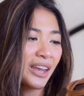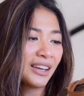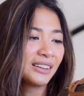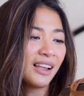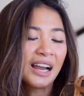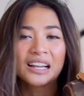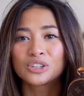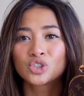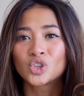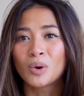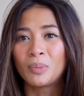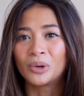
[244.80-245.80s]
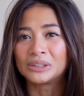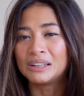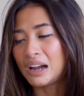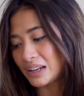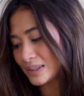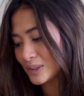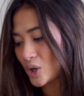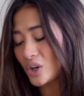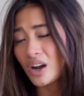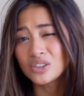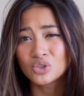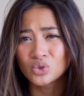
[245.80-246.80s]
and like shop online, so
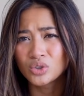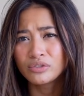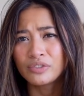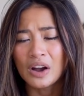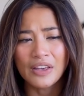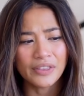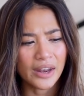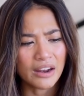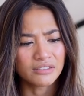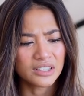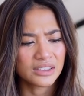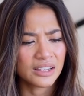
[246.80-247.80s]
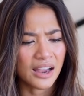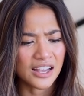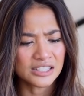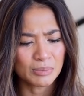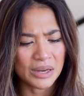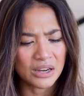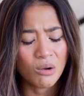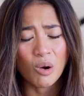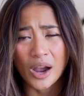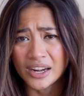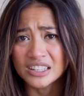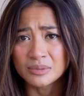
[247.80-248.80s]
I do find that everything has been
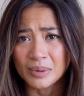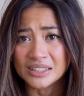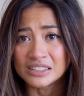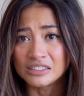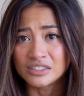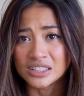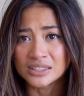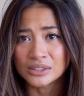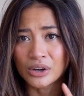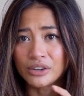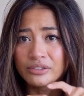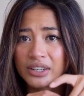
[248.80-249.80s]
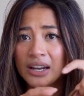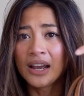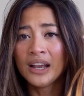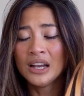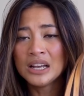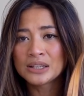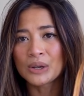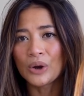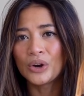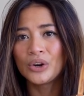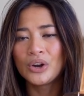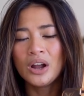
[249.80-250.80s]
quite expensive since COVID.
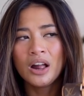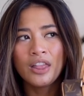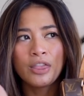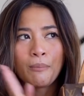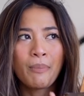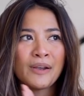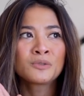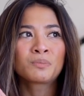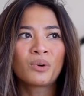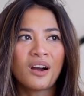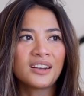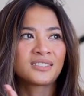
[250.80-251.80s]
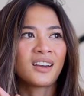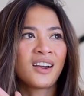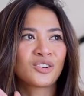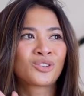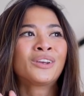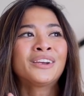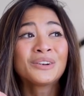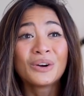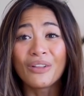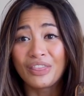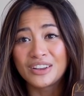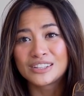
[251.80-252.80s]
So the best price I actually
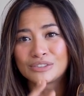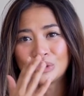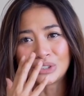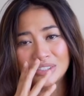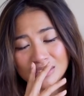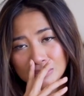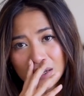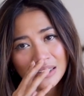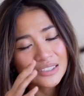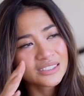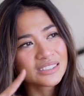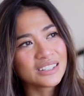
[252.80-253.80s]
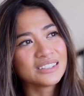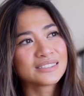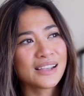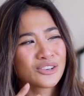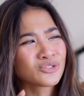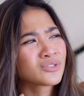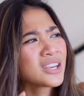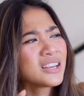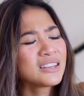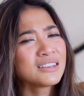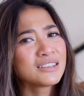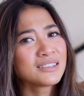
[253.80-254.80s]
got this for is embarrassing. It's
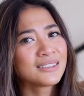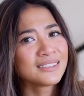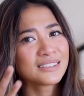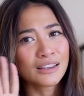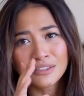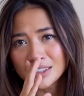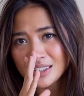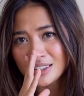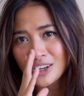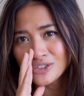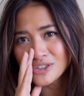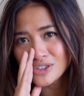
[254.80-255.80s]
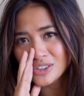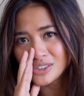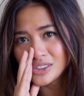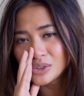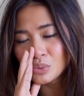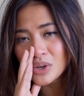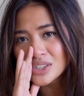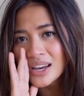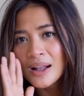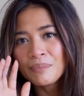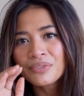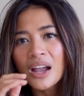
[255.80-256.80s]
actually seventeen hundred dollars, which
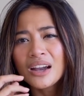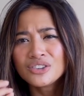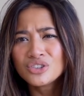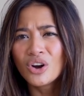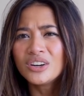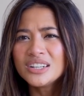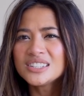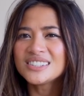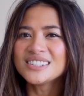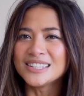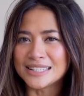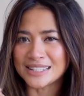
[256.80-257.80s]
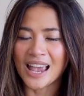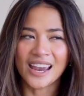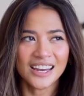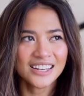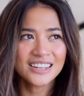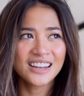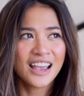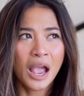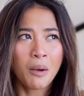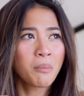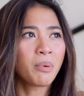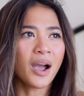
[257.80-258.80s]
I know is insane,
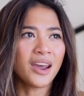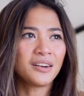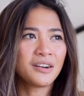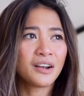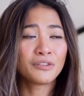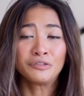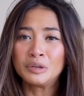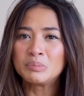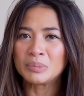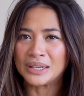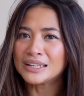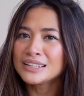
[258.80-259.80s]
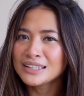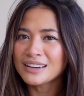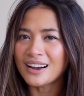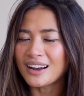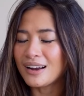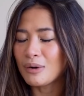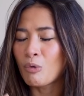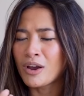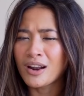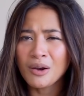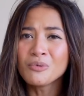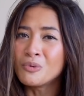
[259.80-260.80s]
but for me,
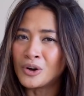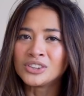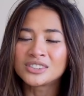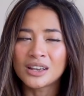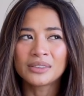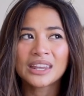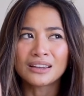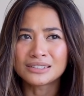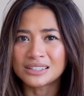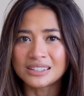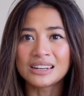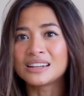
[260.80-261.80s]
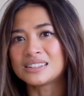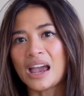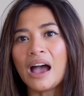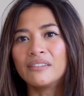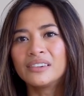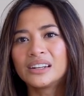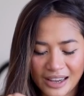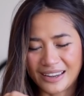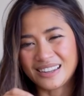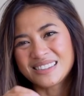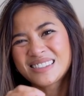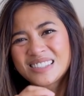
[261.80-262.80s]
when I want something, I just need to have it.
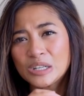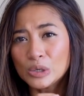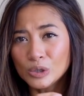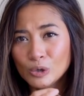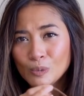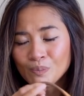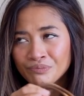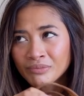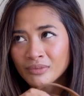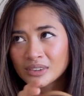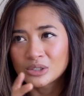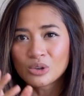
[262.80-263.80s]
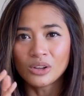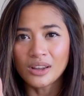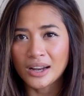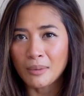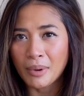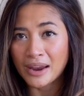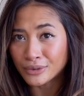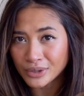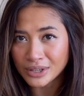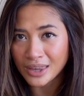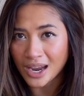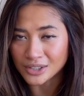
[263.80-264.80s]
Like it's still, it's not like I'm paying
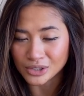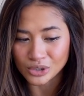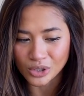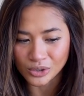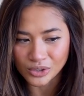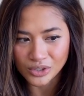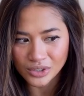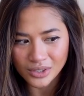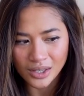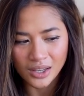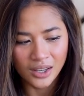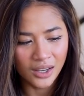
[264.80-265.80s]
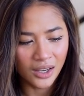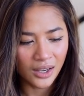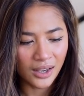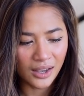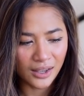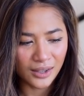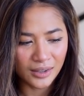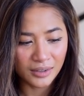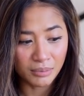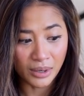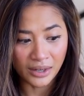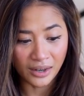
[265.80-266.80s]
three thousand dollars,
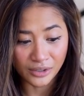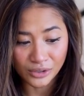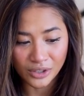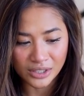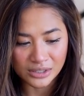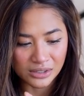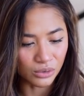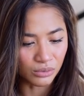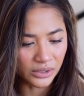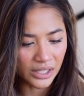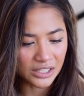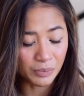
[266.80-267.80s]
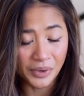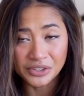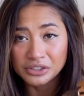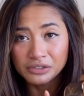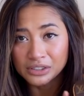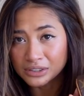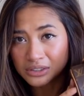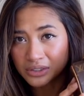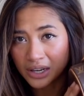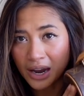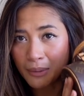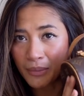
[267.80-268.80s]
but I know it's still really expensive
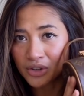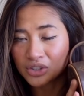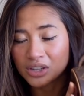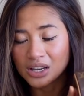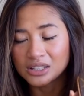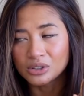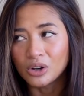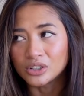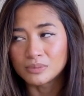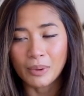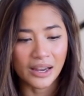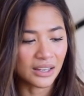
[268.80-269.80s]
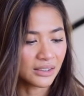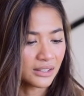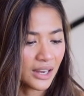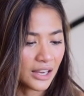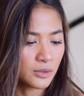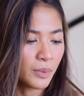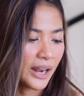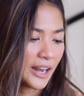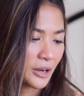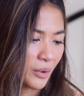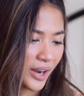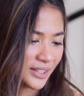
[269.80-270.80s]
considering how much these cost back in the days. But
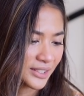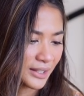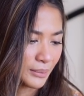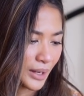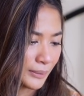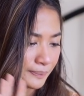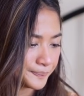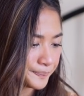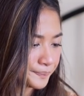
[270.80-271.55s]
anyways, I mean,